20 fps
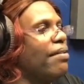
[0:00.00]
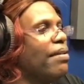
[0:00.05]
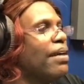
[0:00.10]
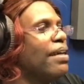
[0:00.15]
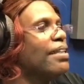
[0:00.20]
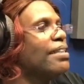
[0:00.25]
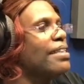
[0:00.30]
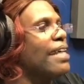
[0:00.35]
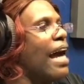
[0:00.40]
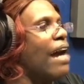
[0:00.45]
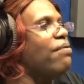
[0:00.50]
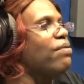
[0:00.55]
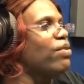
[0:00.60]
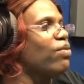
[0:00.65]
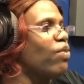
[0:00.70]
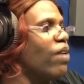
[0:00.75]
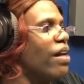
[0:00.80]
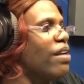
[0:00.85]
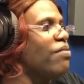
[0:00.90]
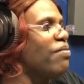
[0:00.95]
See, I was
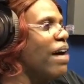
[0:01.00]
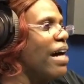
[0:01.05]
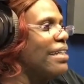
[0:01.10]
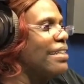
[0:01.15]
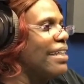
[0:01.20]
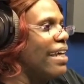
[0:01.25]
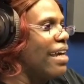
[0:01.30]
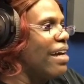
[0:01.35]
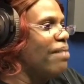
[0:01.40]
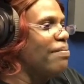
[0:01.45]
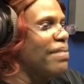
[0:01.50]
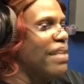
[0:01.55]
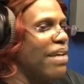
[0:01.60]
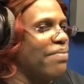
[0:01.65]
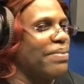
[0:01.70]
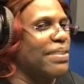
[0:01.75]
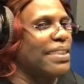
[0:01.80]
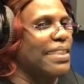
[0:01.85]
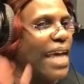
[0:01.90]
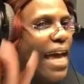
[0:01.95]
wondering why Deb
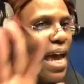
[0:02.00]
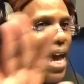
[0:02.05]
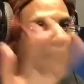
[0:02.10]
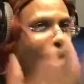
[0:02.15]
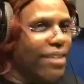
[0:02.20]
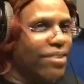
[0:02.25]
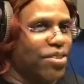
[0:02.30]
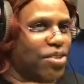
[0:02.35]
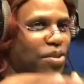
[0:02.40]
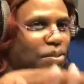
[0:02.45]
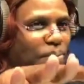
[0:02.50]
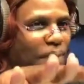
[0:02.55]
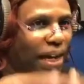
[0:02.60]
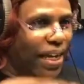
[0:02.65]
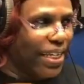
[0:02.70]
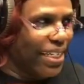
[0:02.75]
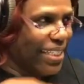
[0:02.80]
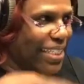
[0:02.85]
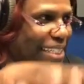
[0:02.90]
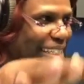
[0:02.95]
never signed
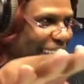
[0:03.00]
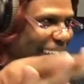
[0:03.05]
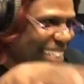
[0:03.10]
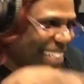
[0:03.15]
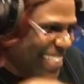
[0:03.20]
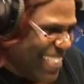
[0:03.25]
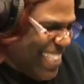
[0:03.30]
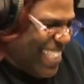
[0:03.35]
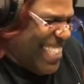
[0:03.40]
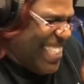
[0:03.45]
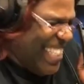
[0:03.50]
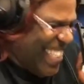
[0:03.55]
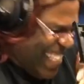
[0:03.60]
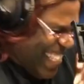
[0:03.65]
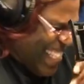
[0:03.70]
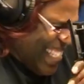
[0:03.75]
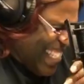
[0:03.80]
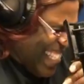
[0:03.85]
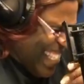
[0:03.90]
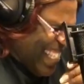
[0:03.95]

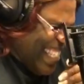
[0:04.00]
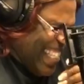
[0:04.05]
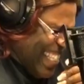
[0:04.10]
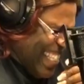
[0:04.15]
you.